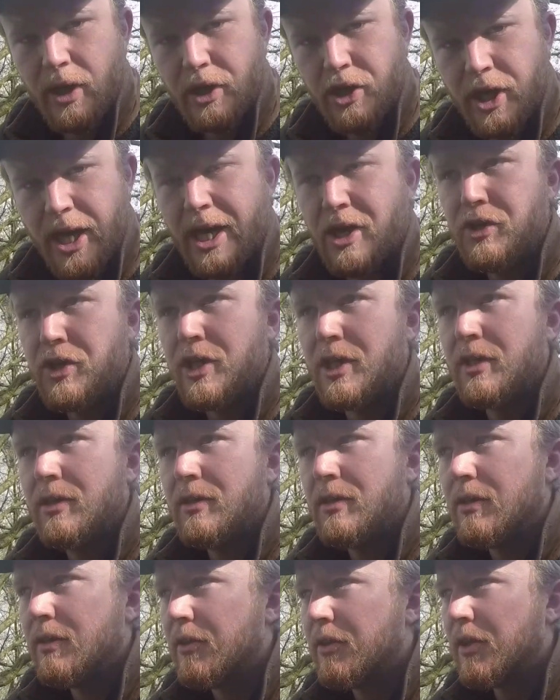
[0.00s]
a change in
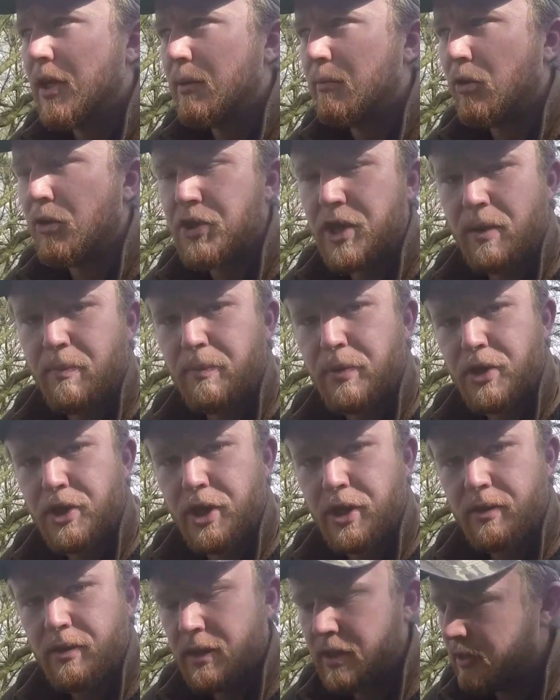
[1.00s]
thermal
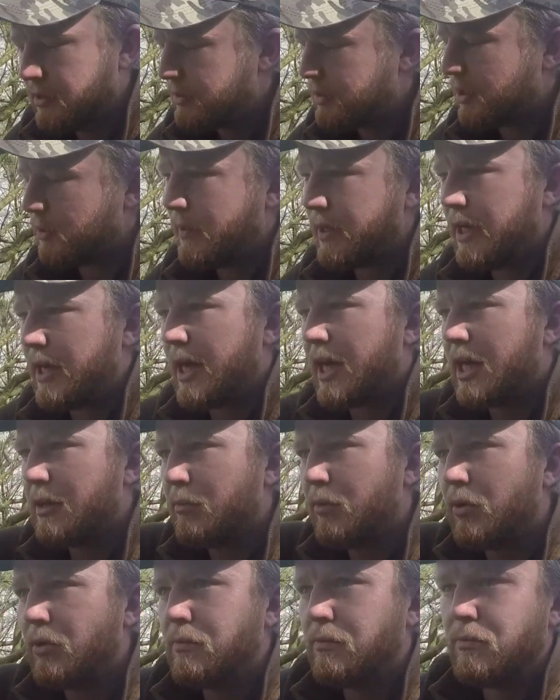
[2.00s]
temperature. So when an
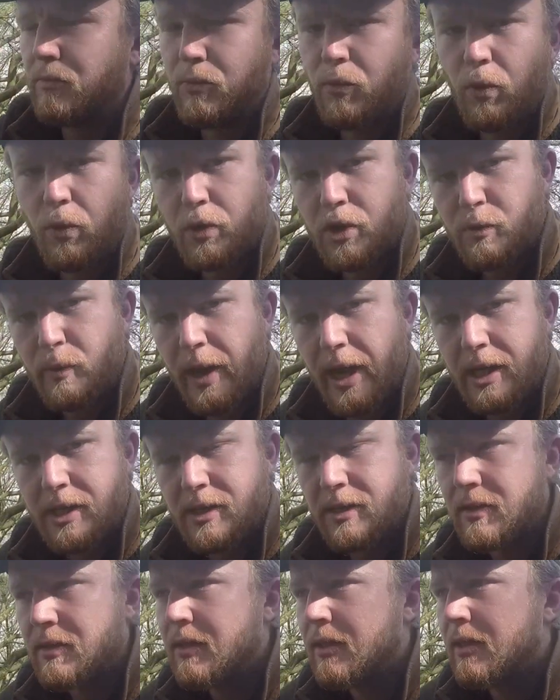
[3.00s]
animal walks
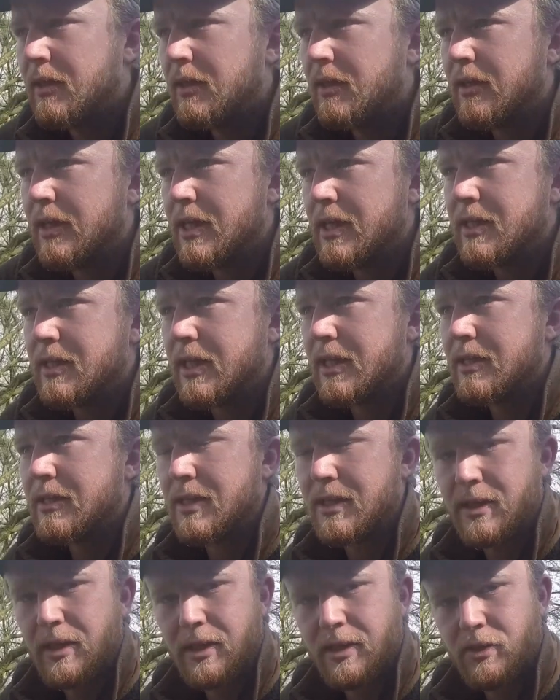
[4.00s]
past, it
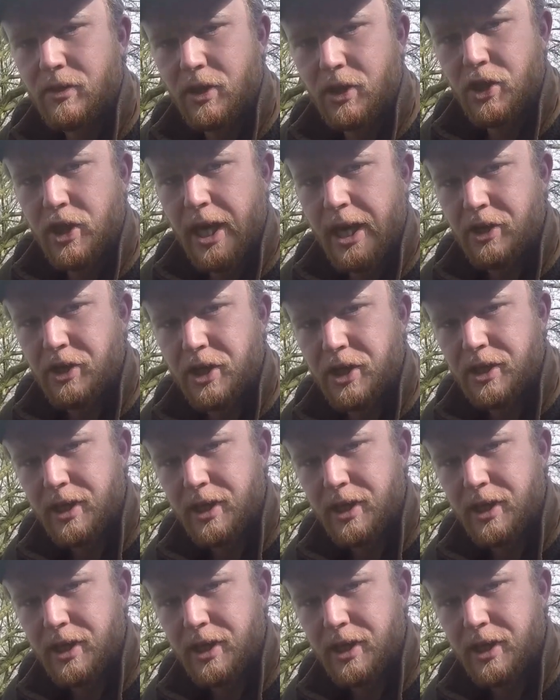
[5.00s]
senses the change in